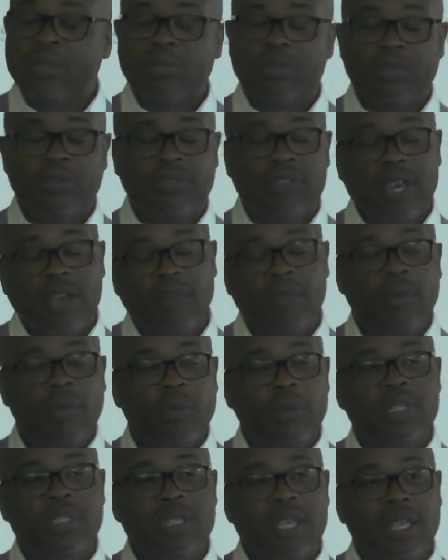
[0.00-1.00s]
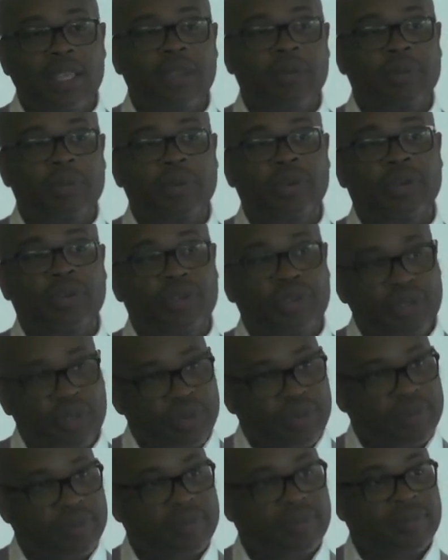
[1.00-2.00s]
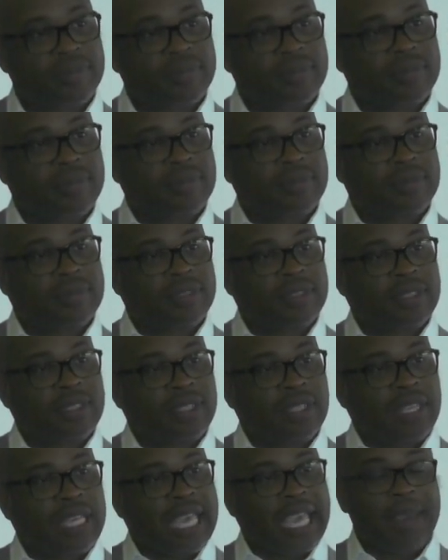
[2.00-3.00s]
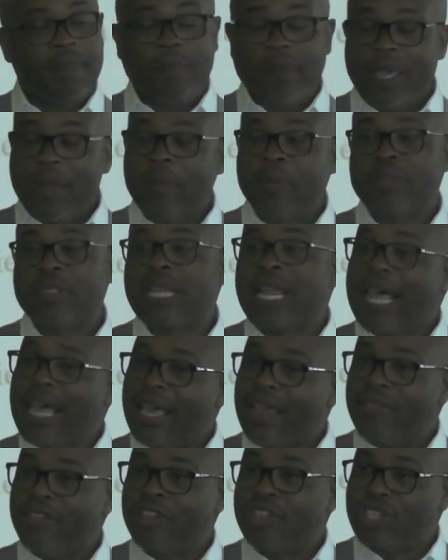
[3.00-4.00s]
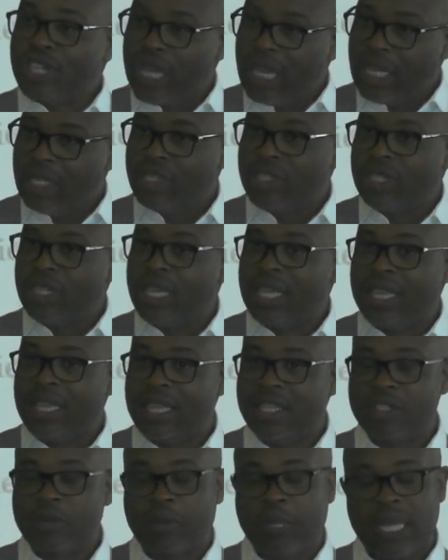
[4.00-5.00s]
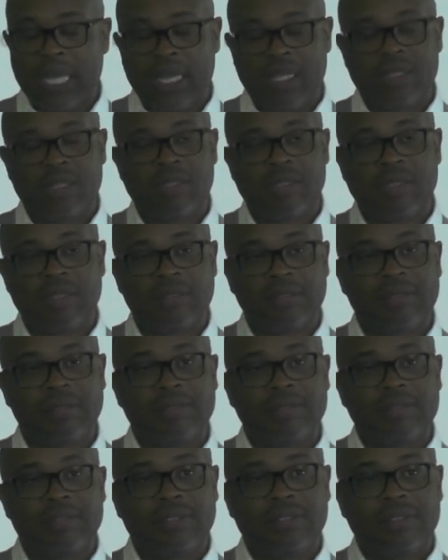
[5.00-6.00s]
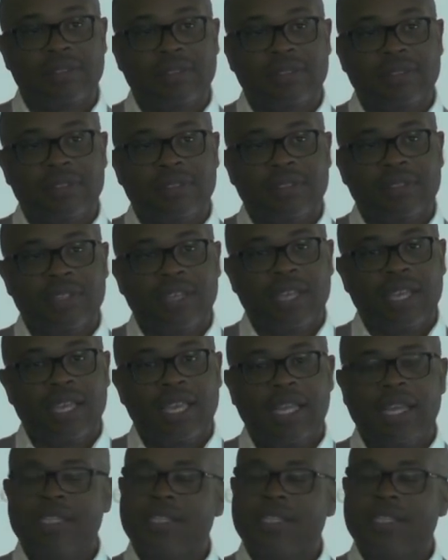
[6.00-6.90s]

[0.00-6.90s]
We've done what we said that we're going to do. And people's lives are changing in this place. And